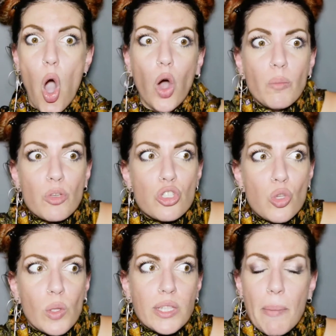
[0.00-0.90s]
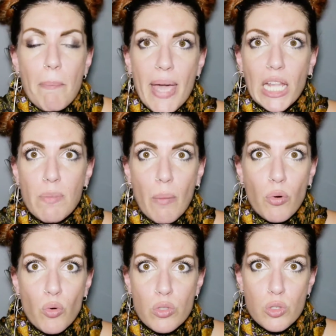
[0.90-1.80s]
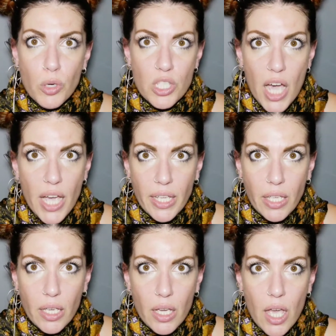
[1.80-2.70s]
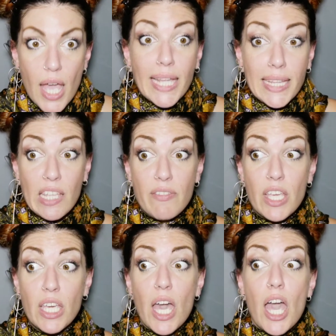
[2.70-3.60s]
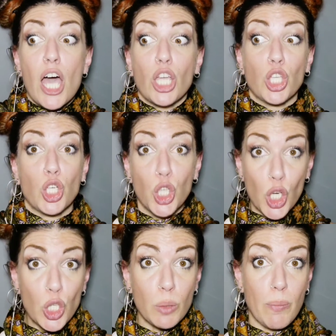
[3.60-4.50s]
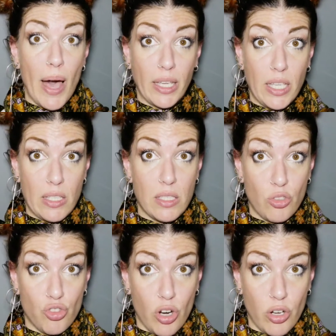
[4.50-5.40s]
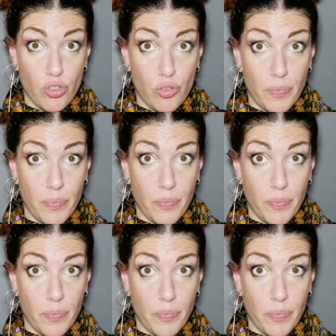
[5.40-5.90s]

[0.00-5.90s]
almost all the male baboons were dying, leaving the girl monkey is in charge.